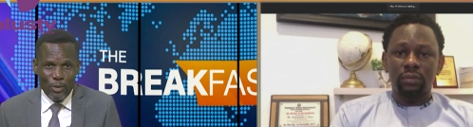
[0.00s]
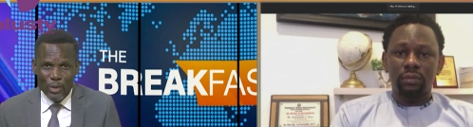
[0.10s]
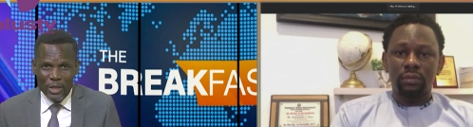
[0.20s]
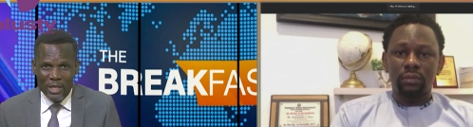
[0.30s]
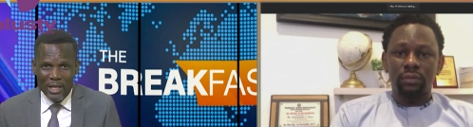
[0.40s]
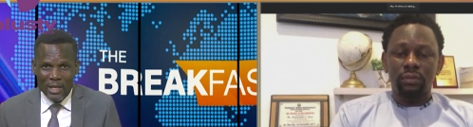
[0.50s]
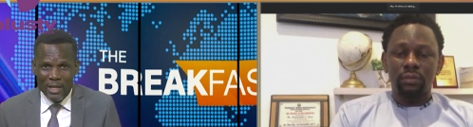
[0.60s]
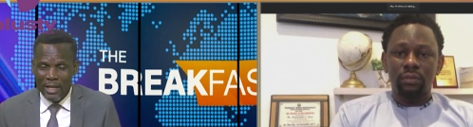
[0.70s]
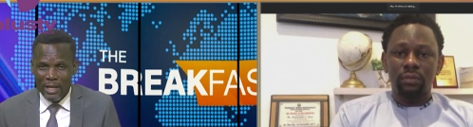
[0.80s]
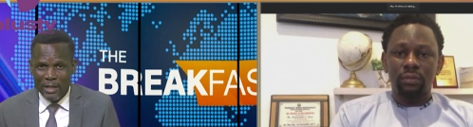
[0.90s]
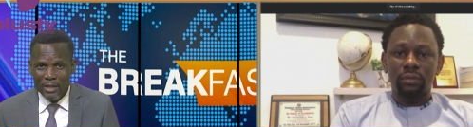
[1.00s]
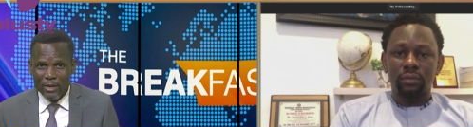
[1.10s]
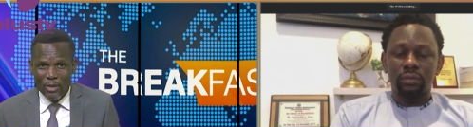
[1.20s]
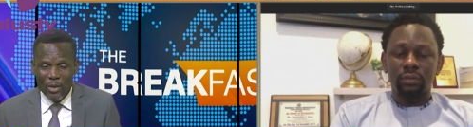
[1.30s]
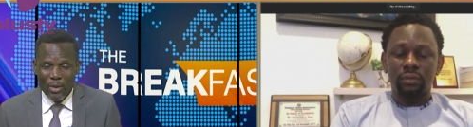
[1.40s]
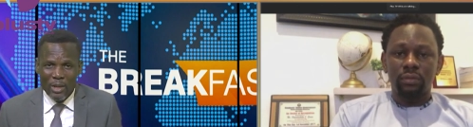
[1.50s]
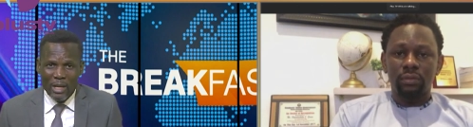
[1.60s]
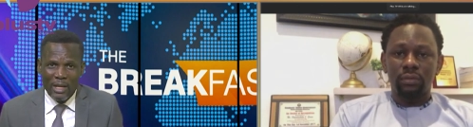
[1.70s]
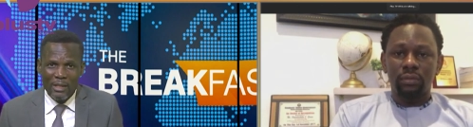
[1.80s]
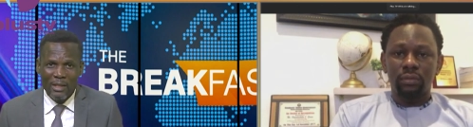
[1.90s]
Speaker 1: media, and all
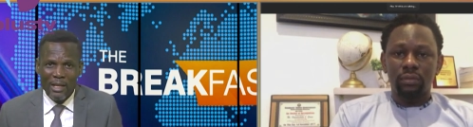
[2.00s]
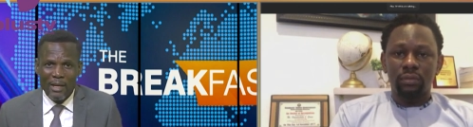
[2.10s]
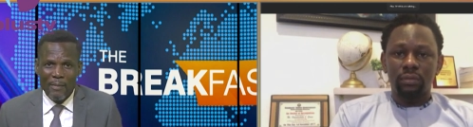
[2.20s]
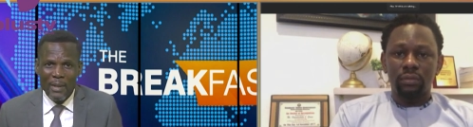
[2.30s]
that.